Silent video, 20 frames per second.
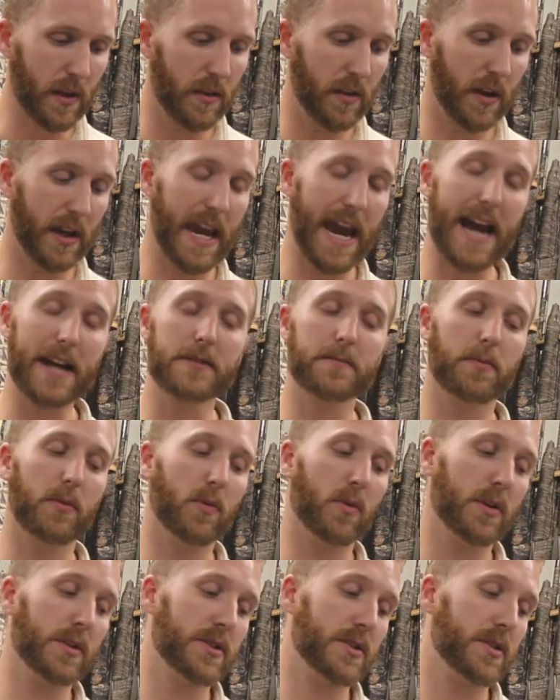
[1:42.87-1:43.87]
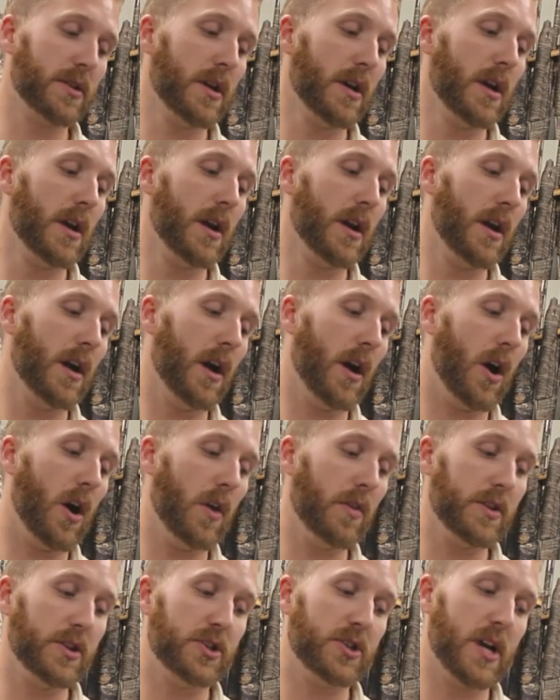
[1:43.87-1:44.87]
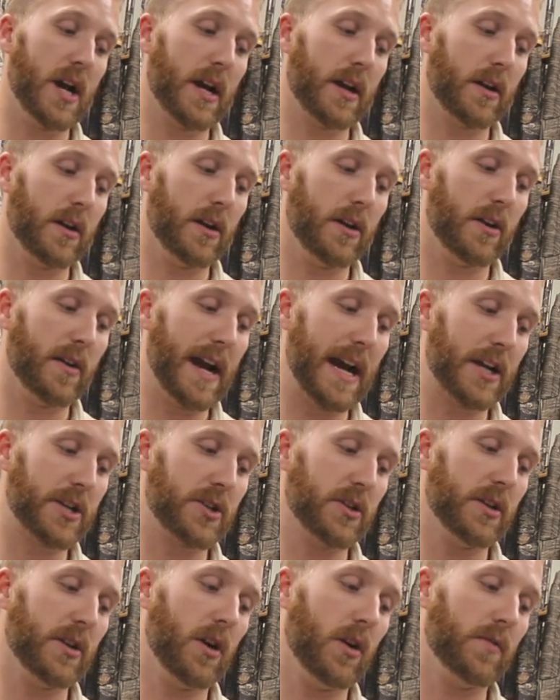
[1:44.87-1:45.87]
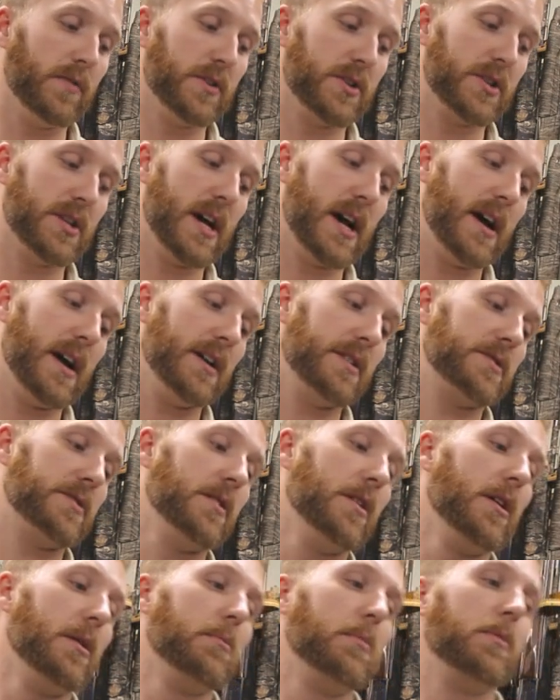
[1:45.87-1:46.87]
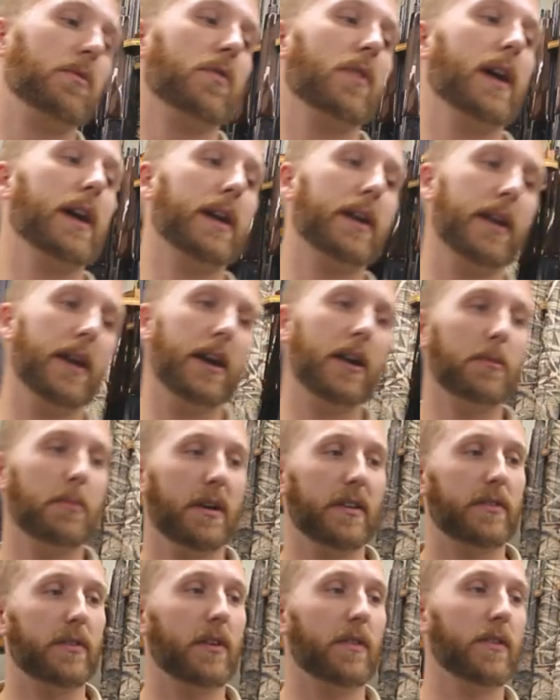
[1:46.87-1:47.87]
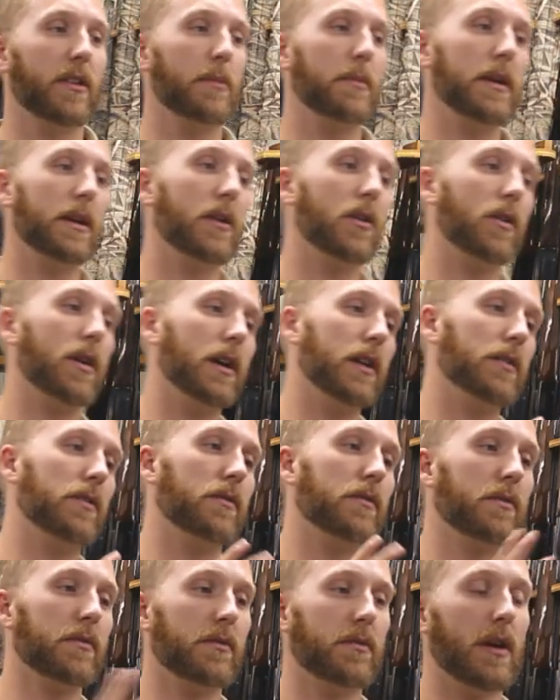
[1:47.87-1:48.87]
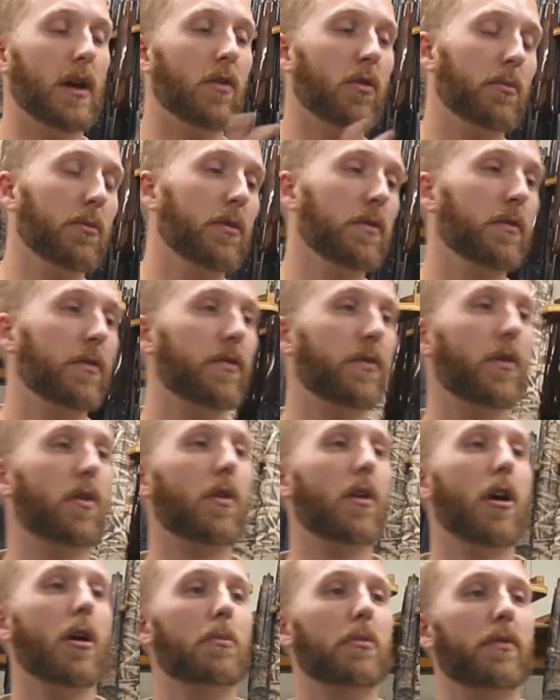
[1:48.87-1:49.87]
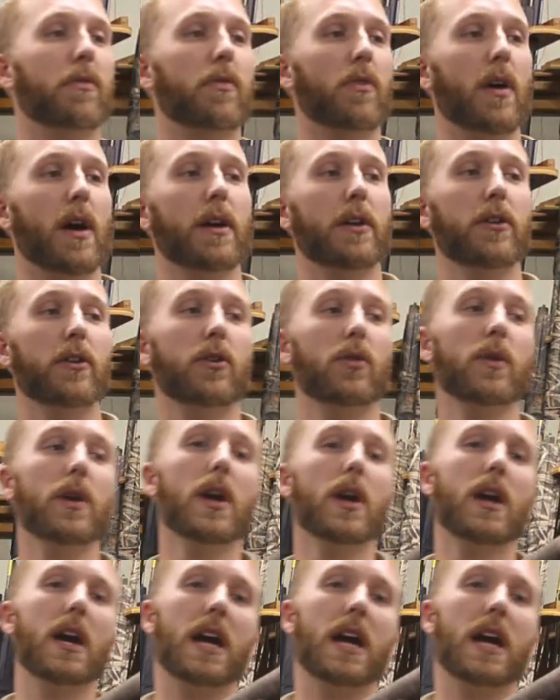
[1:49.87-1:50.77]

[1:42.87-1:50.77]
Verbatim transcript: The gas ports on the shotgun are actually oversized. Before I get ahead of myself, let me go ahead and I'll remove the forearm before I do.